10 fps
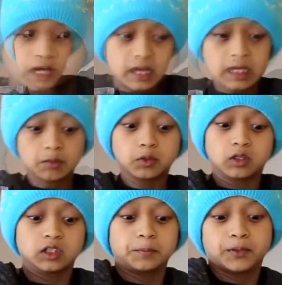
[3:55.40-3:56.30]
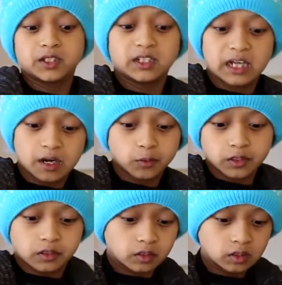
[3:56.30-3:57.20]
And we're going to put in
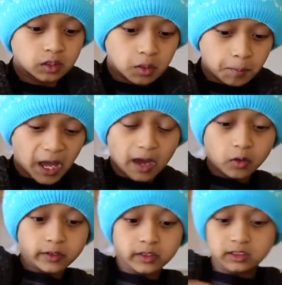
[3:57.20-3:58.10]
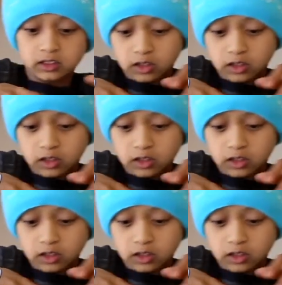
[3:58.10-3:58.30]
our powders,